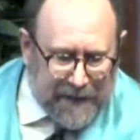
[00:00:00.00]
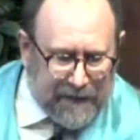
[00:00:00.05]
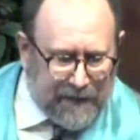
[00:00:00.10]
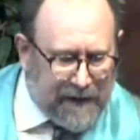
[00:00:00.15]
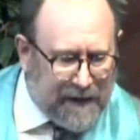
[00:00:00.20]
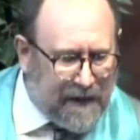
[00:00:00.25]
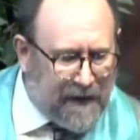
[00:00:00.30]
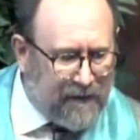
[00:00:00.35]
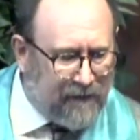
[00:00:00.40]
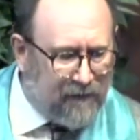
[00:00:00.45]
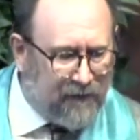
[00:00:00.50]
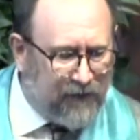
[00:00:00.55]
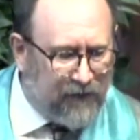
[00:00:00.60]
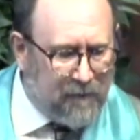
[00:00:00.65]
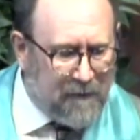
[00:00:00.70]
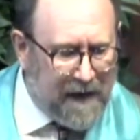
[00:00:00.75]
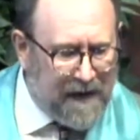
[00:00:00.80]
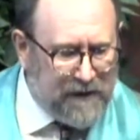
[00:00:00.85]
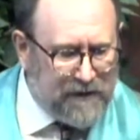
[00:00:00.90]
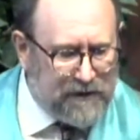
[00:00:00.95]
the
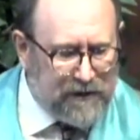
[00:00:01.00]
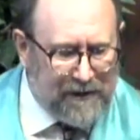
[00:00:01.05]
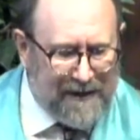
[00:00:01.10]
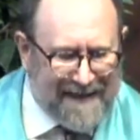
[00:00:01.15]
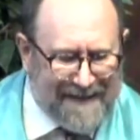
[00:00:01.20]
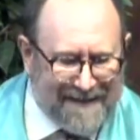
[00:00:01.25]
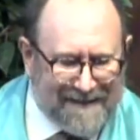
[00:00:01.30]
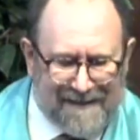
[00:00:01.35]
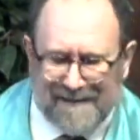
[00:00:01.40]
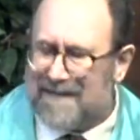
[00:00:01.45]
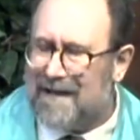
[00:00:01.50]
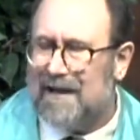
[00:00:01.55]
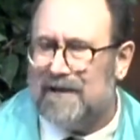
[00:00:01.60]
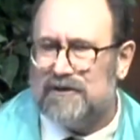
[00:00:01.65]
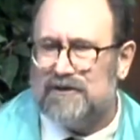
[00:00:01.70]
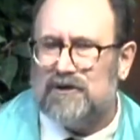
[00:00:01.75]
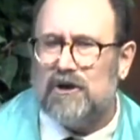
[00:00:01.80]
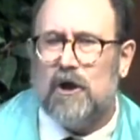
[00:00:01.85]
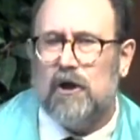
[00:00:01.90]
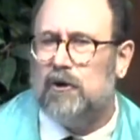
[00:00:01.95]
information in
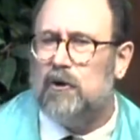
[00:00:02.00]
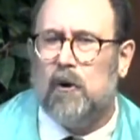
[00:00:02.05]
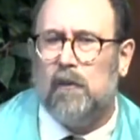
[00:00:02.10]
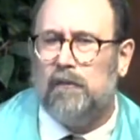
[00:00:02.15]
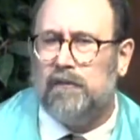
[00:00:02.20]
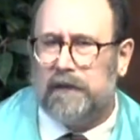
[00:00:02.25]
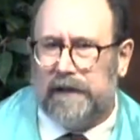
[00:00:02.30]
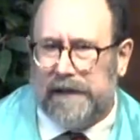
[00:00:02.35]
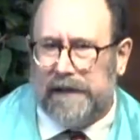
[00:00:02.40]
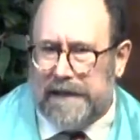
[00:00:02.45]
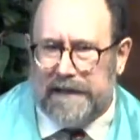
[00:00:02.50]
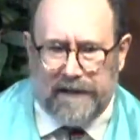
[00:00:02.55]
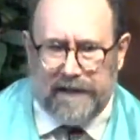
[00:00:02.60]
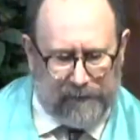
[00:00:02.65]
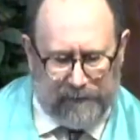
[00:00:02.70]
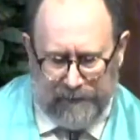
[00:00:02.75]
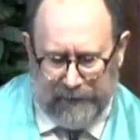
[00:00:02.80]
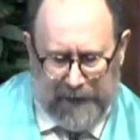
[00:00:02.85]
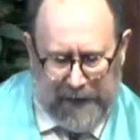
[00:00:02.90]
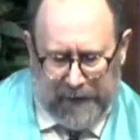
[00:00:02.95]
such an oblique
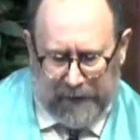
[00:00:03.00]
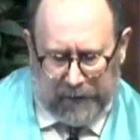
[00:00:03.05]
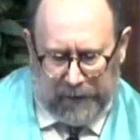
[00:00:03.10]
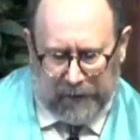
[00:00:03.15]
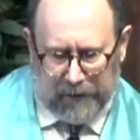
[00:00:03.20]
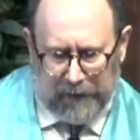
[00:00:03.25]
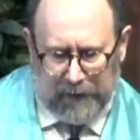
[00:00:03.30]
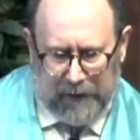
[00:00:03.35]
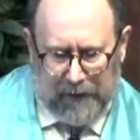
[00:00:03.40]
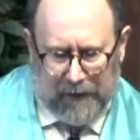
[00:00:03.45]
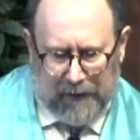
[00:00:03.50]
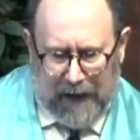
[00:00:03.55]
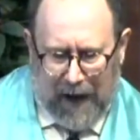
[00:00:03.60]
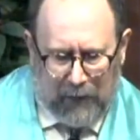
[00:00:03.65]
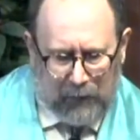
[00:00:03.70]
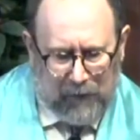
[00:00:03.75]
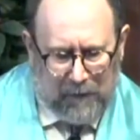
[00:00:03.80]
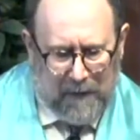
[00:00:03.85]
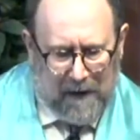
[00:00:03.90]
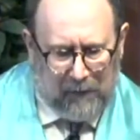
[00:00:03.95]
manner. I
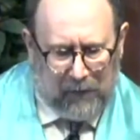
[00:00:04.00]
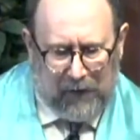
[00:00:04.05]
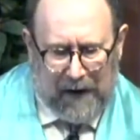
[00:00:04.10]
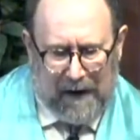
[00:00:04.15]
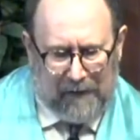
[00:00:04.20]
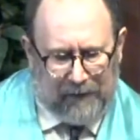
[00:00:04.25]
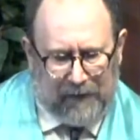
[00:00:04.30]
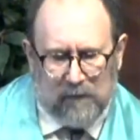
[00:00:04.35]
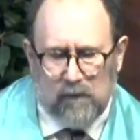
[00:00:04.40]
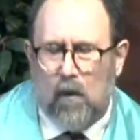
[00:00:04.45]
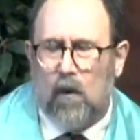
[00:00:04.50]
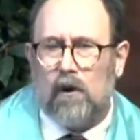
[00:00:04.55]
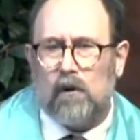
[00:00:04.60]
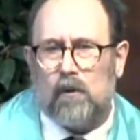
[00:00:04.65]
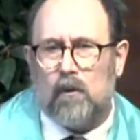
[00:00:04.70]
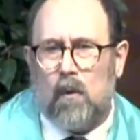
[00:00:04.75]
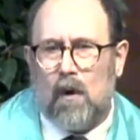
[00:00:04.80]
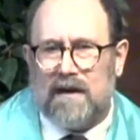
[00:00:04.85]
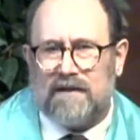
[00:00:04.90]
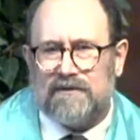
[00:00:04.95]
remember having more
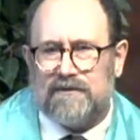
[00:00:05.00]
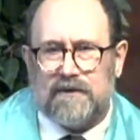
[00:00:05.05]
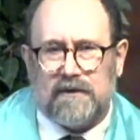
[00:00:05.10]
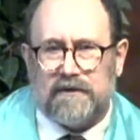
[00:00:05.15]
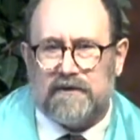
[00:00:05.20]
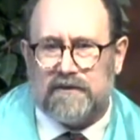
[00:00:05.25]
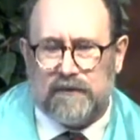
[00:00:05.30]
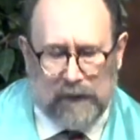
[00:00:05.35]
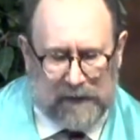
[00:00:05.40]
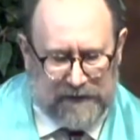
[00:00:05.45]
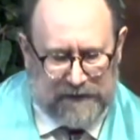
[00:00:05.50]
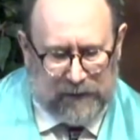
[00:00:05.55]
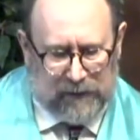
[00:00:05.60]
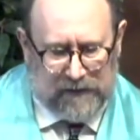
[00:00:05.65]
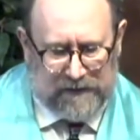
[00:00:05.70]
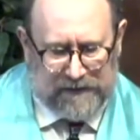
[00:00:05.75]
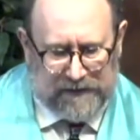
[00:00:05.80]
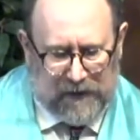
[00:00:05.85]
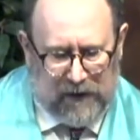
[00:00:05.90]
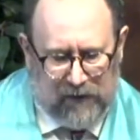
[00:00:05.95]
questions once it
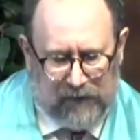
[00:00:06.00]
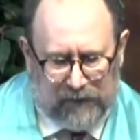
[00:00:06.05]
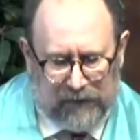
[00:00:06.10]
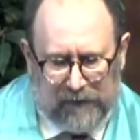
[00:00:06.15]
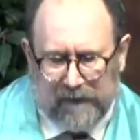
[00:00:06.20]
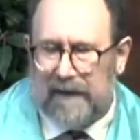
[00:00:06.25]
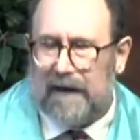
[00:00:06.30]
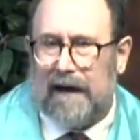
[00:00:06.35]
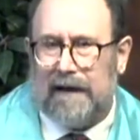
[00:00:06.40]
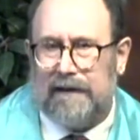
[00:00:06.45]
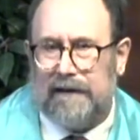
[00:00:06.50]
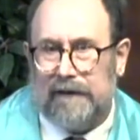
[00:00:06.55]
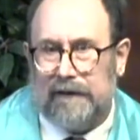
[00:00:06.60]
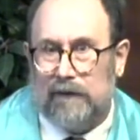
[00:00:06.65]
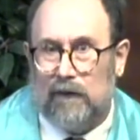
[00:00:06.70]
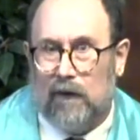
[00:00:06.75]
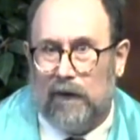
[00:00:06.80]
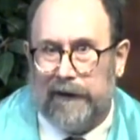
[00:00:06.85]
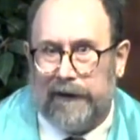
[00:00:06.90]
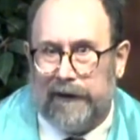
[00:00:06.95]
was over than I did
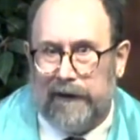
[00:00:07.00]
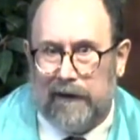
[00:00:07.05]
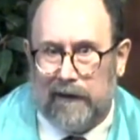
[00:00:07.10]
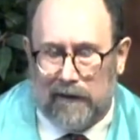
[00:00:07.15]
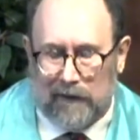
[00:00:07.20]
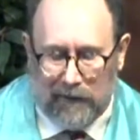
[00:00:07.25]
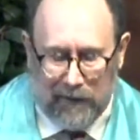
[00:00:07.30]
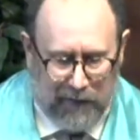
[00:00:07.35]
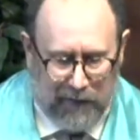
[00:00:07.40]
going in.